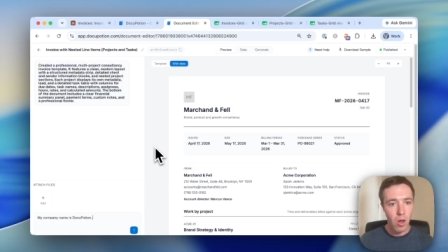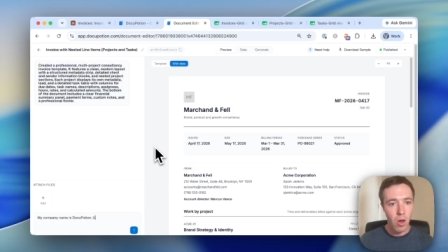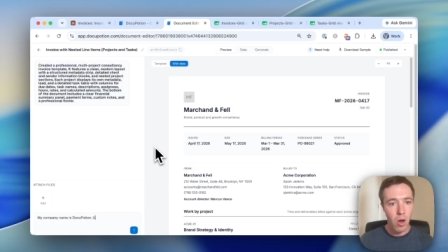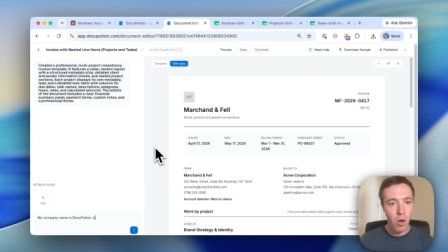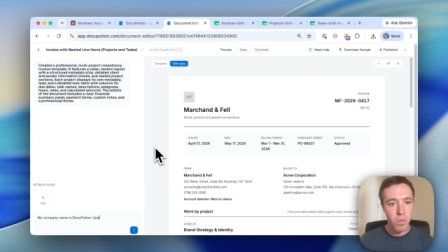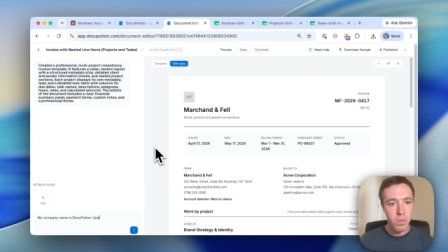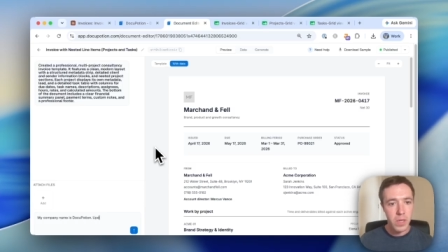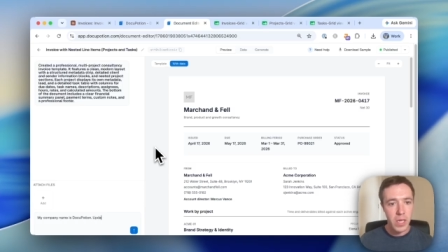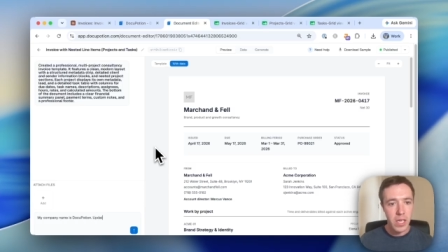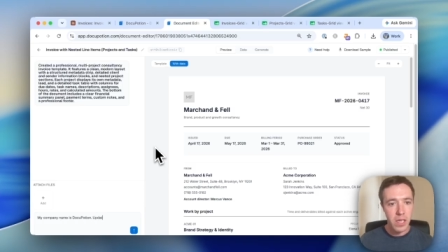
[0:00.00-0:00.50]

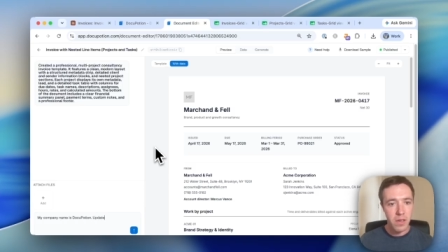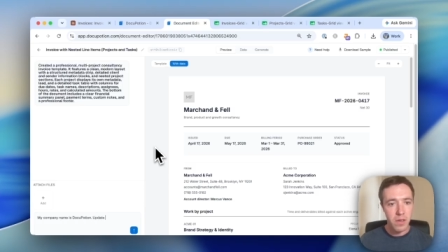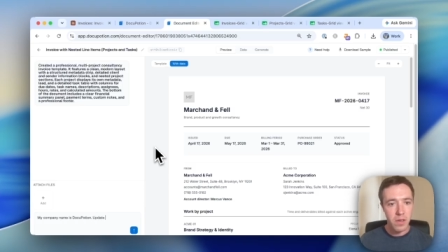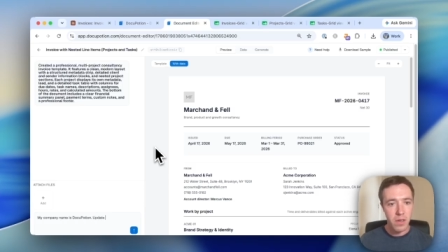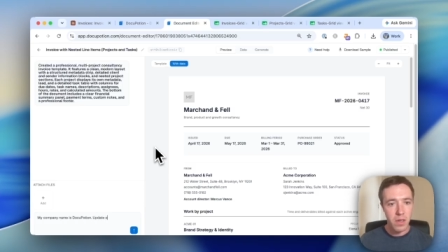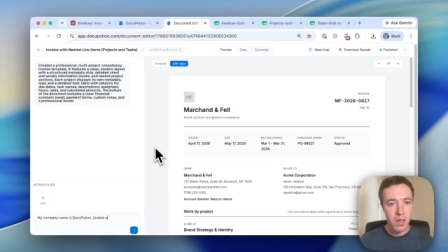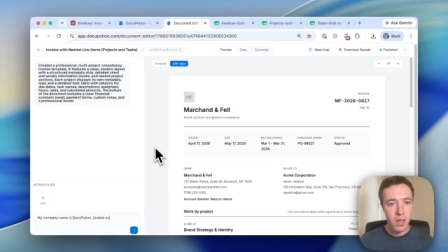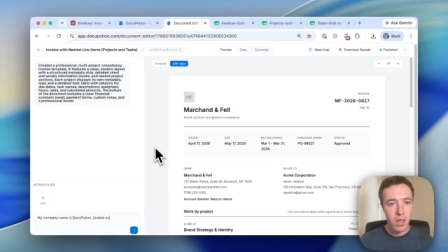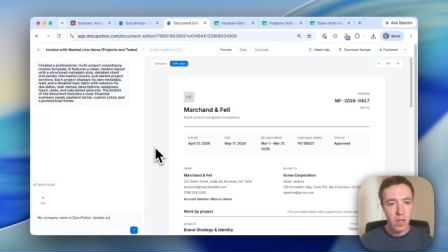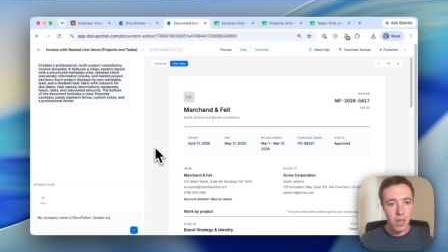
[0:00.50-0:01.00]
update
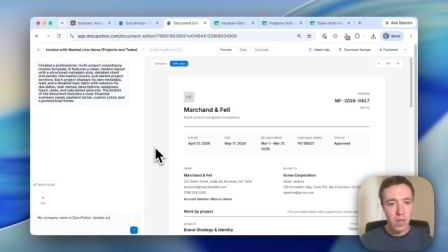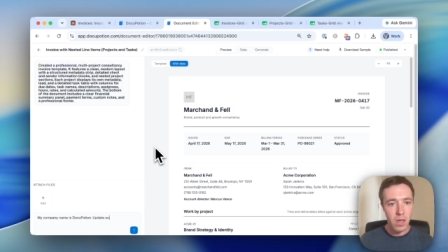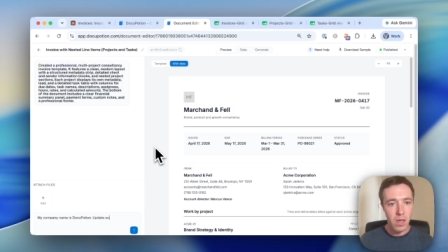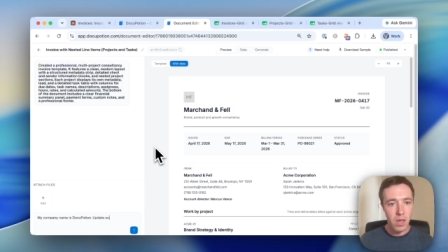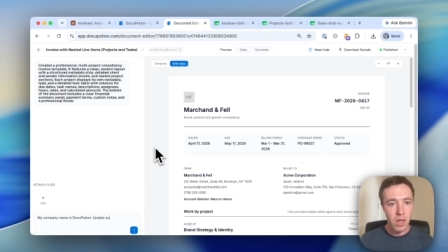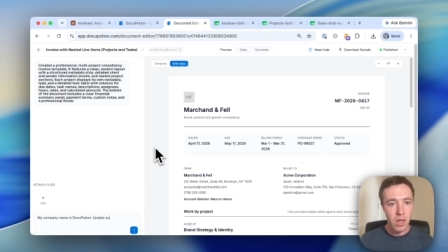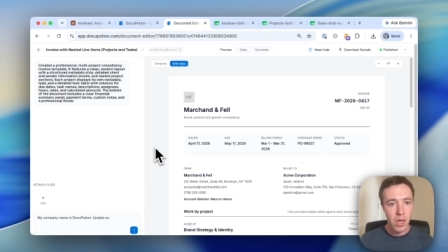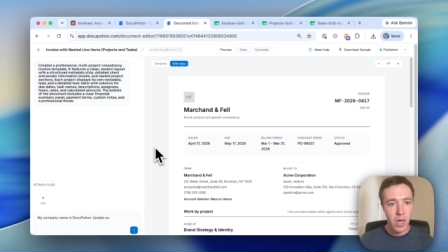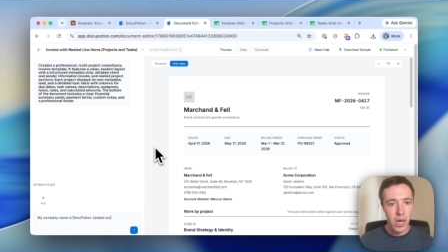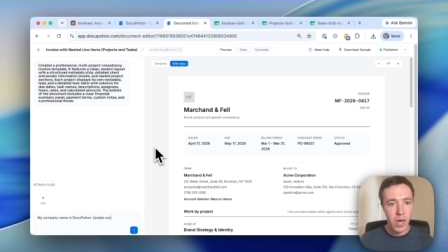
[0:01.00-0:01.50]

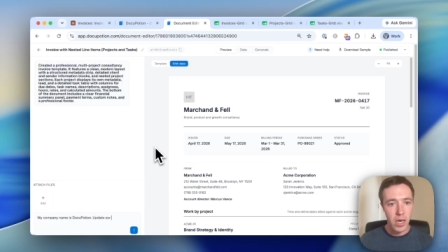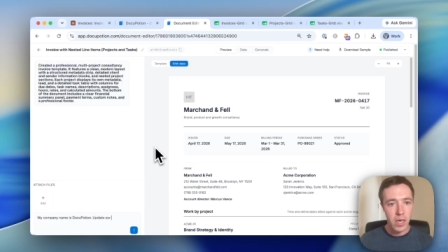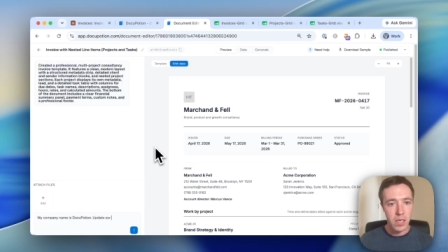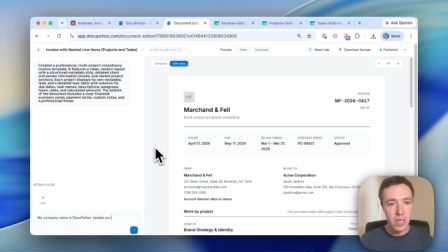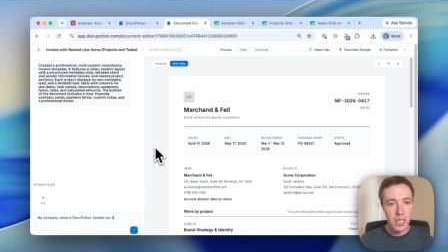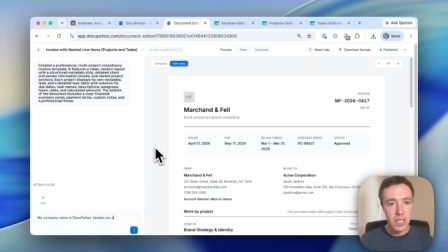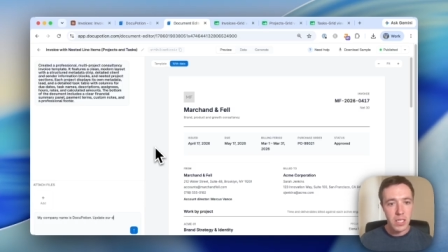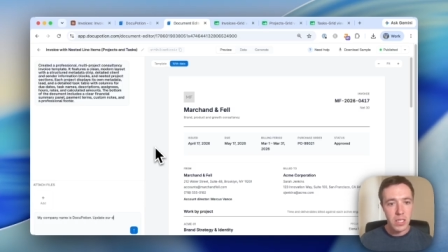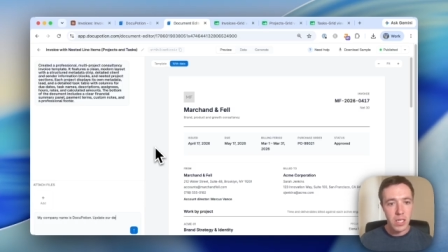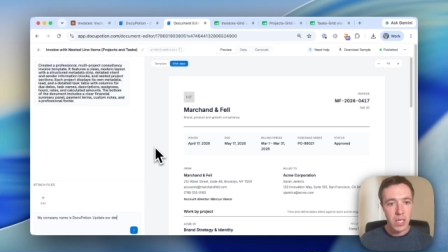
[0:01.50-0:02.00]
our
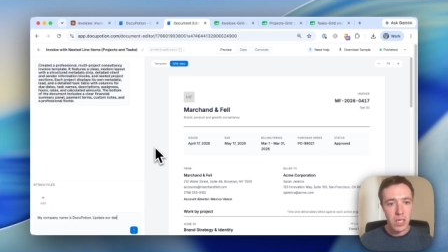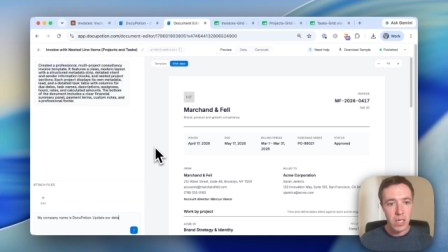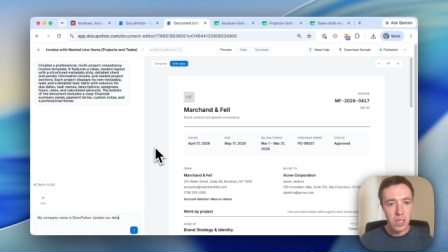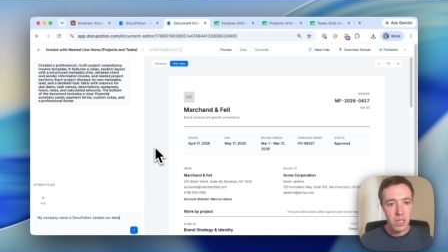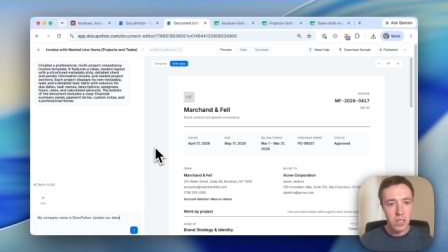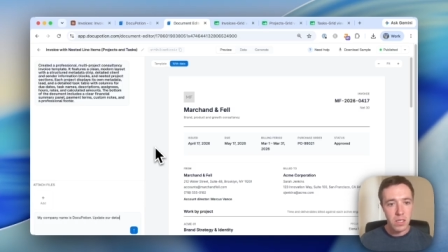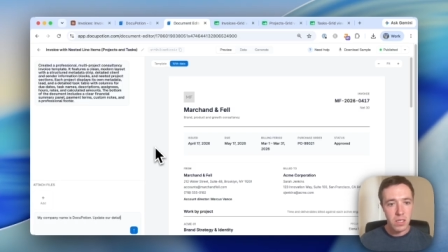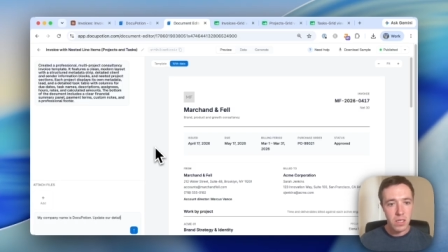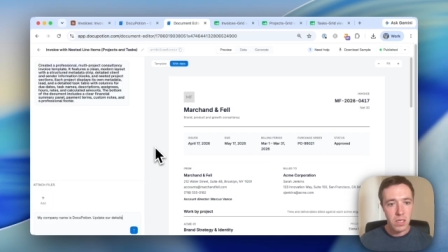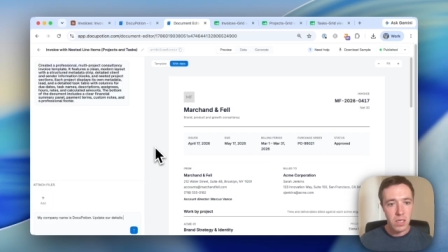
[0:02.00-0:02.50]

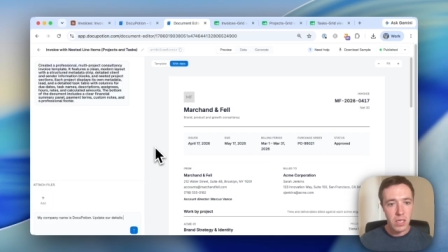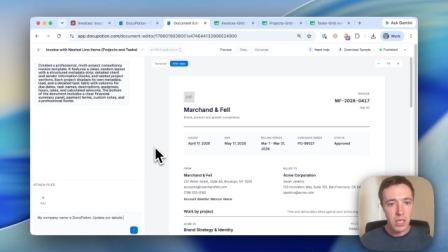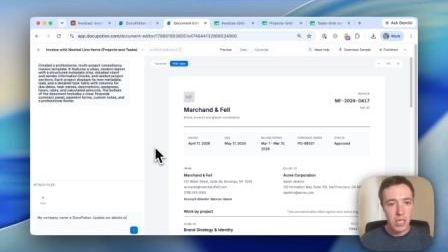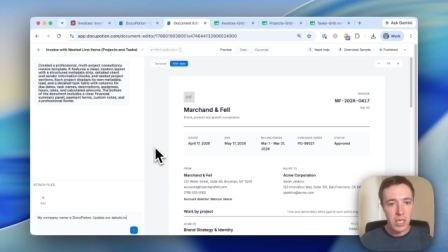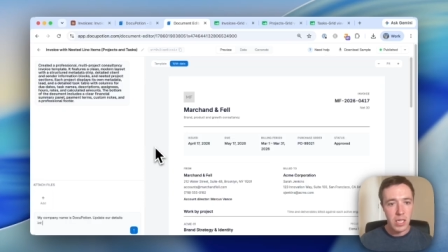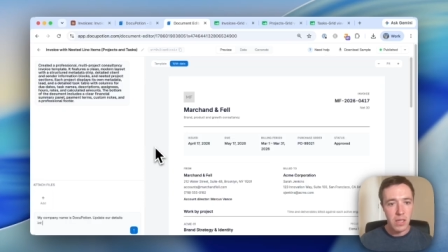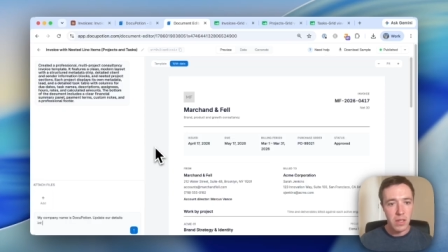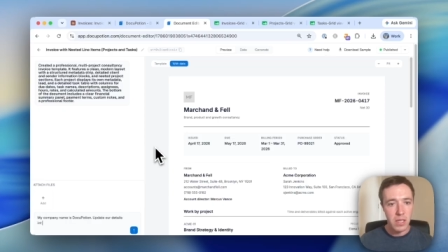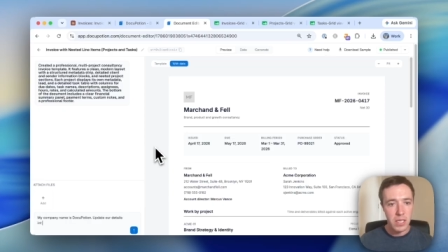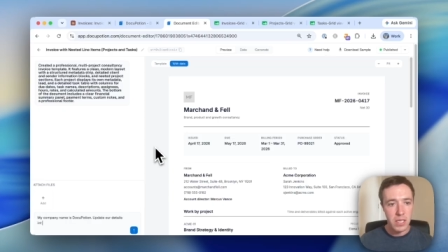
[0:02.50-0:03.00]
details
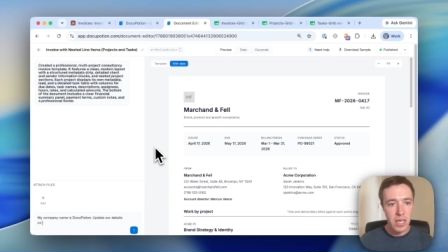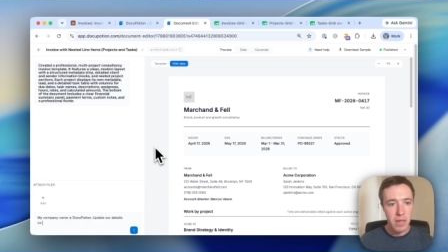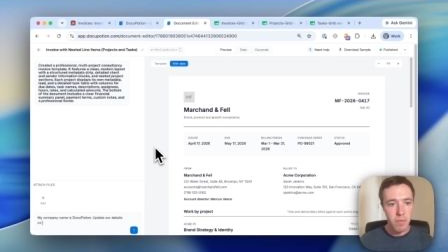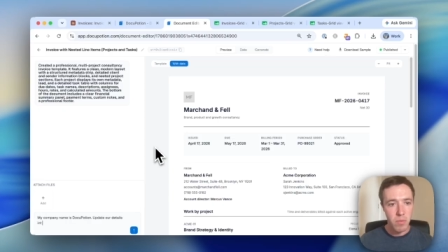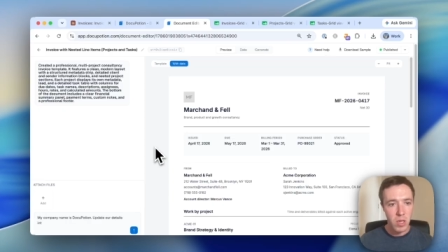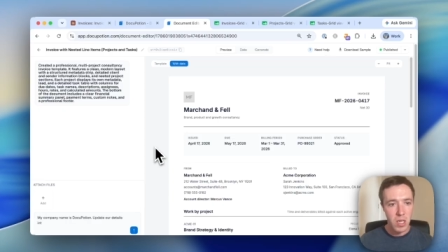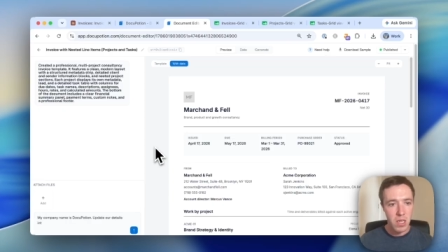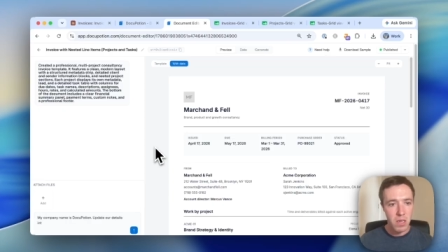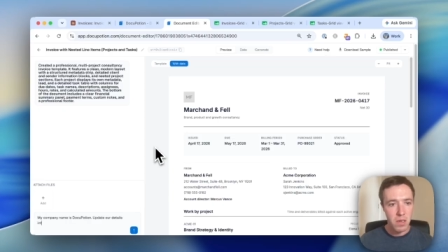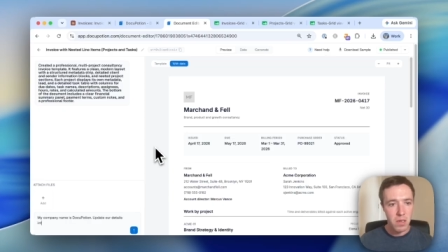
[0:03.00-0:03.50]
in the
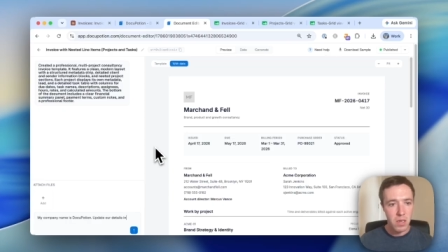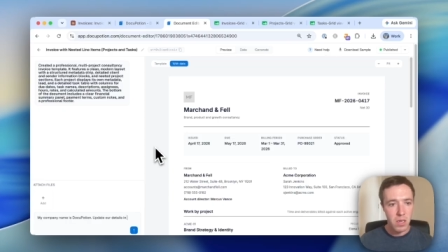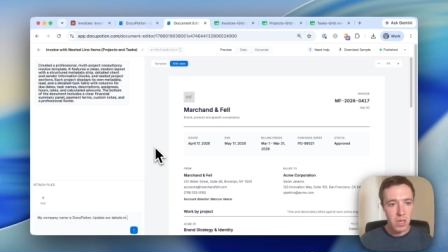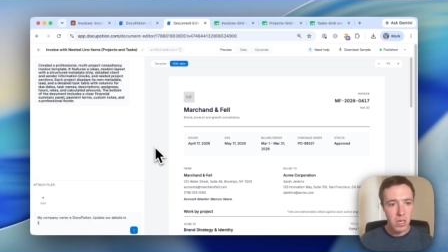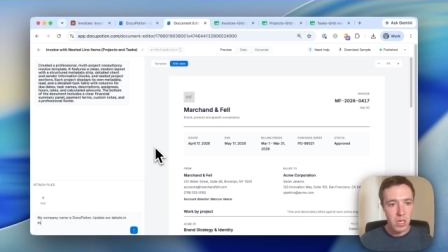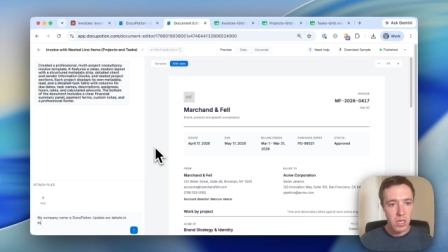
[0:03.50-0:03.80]
template,